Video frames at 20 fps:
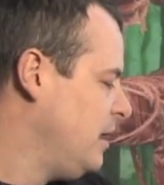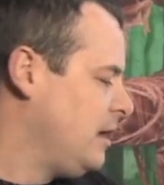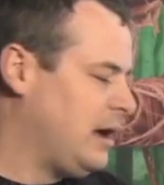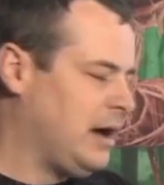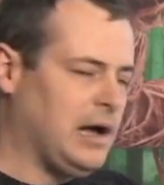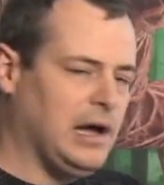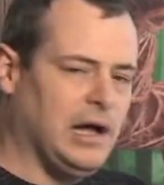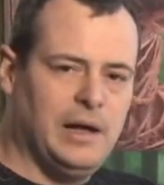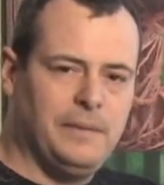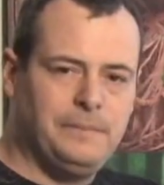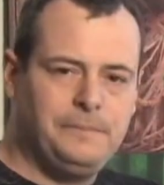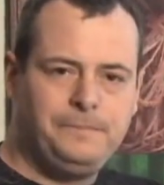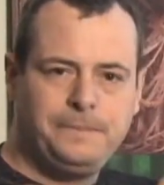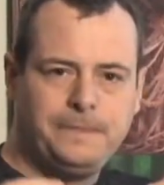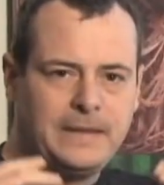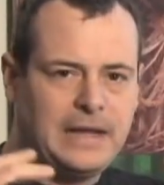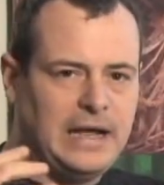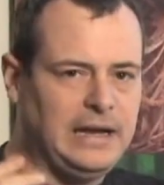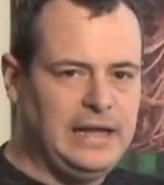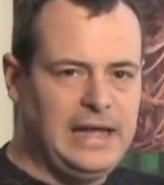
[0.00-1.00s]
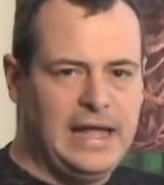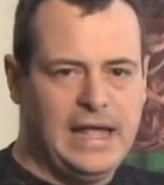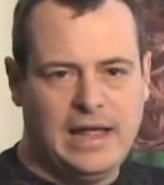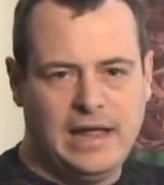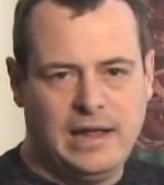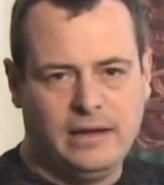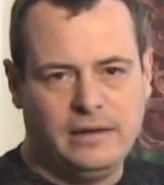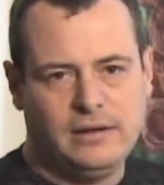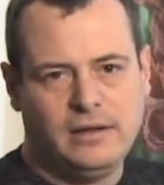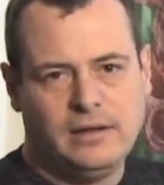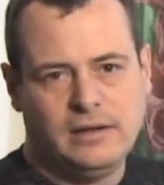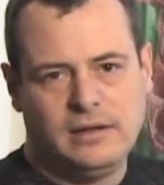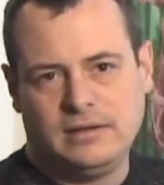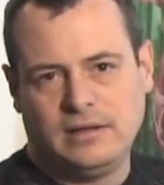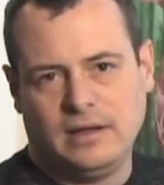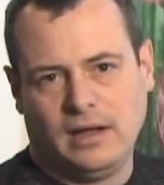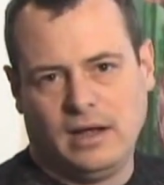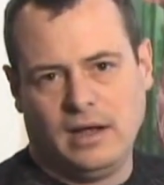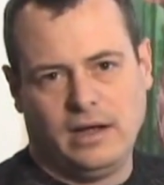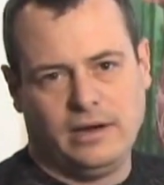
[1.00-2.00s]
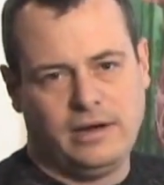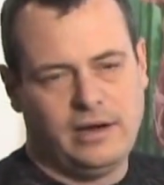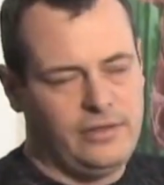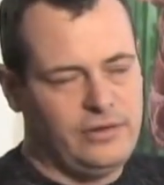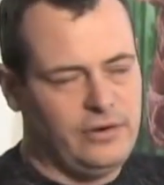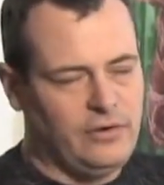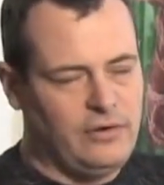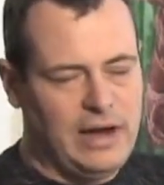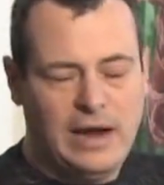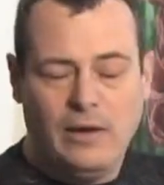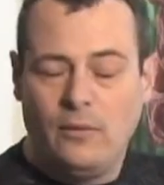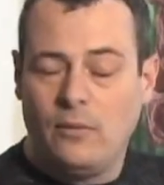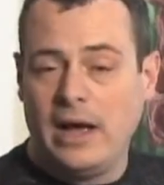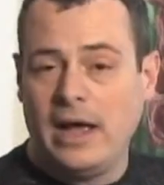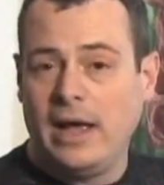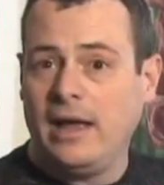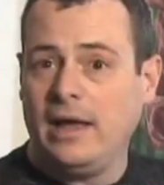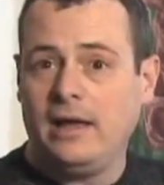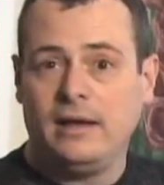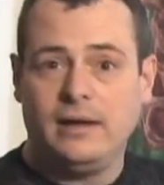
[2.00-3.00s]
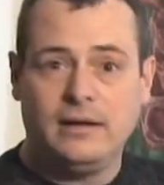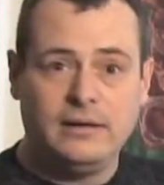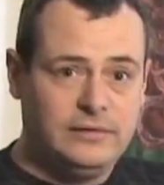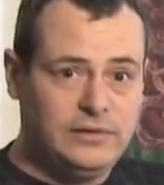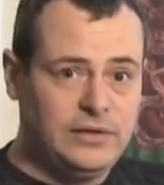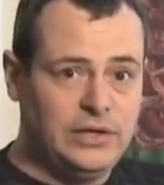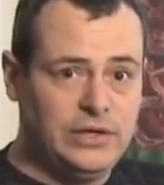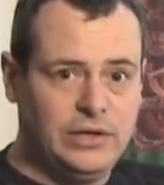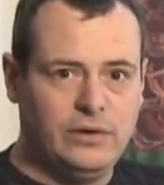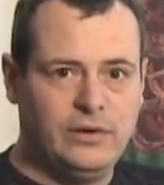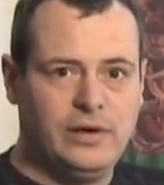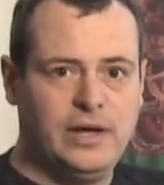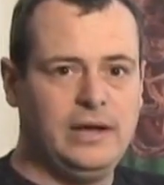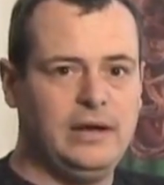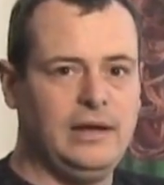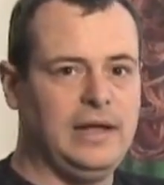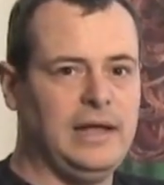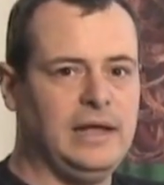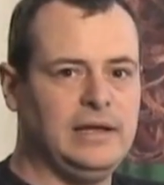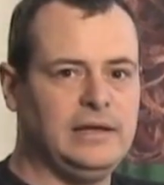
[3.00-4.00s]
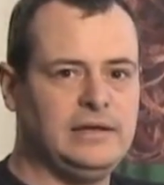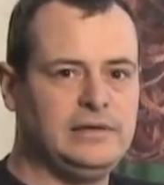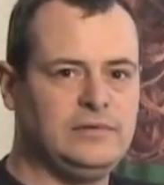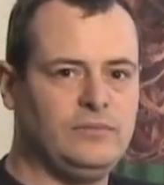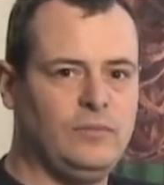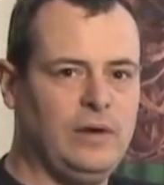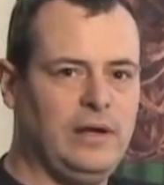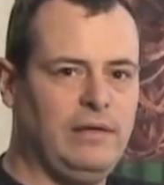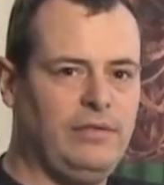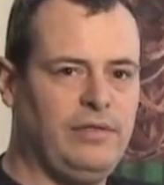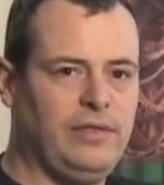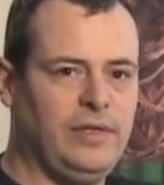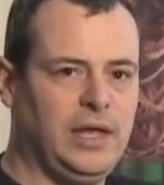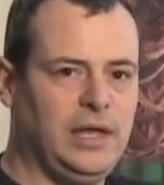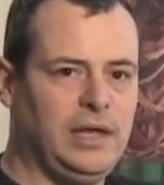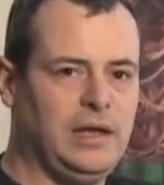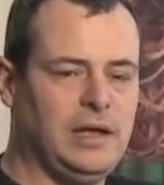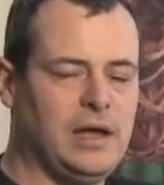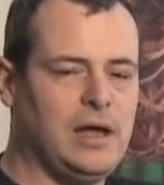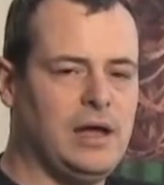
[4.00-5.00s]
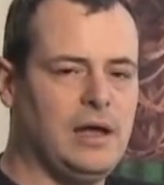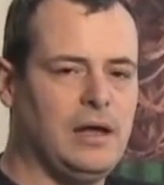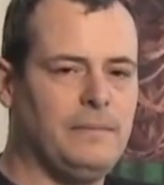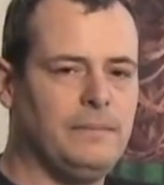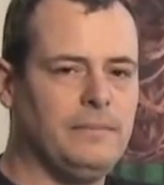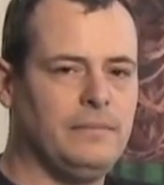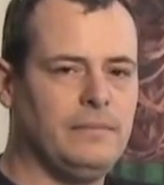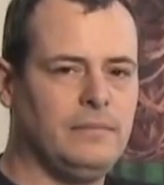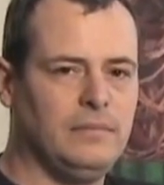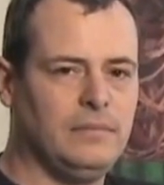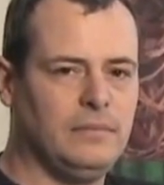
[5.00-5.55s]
Um, and again, another great way to do it is with the, um,